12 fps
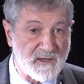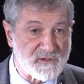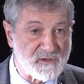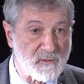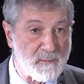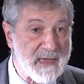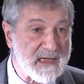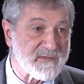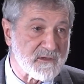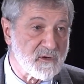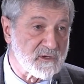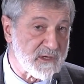to make
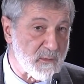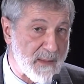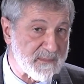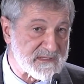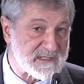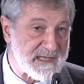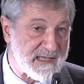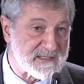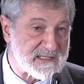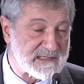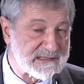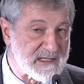the nuclear weapon
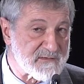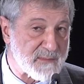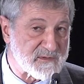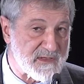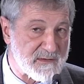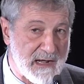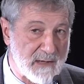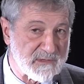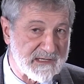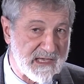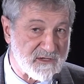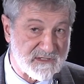states live up to their
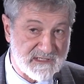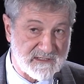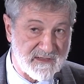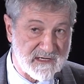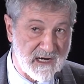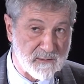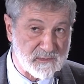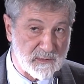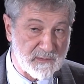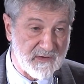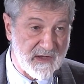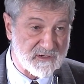obligations under the
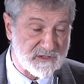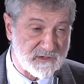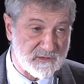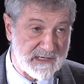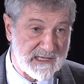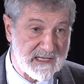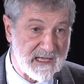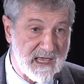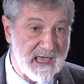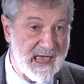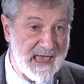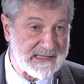Non-Proliferation Treaty
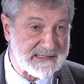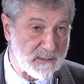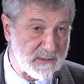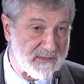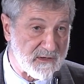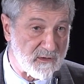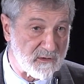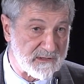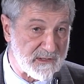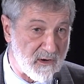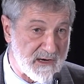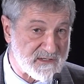and get rid of their
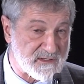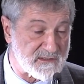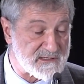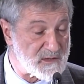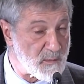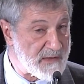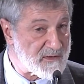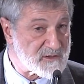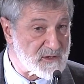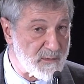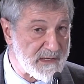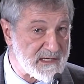nuclear arsenals. And the way they're
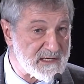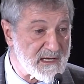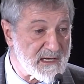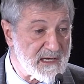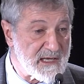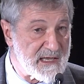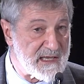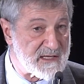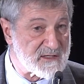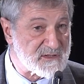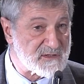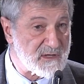doing it
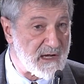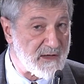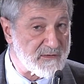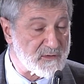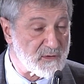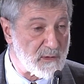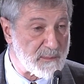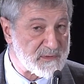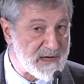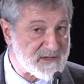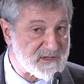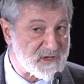is uh, through a
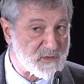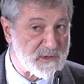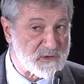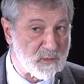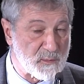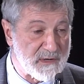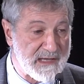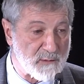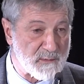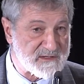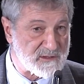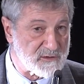process which will bring a
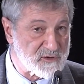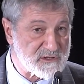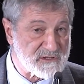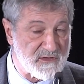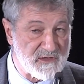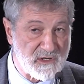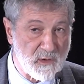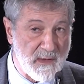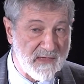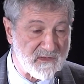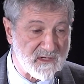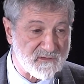resolution to the
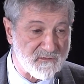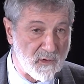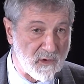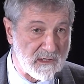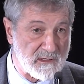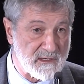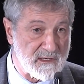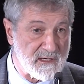UN this fall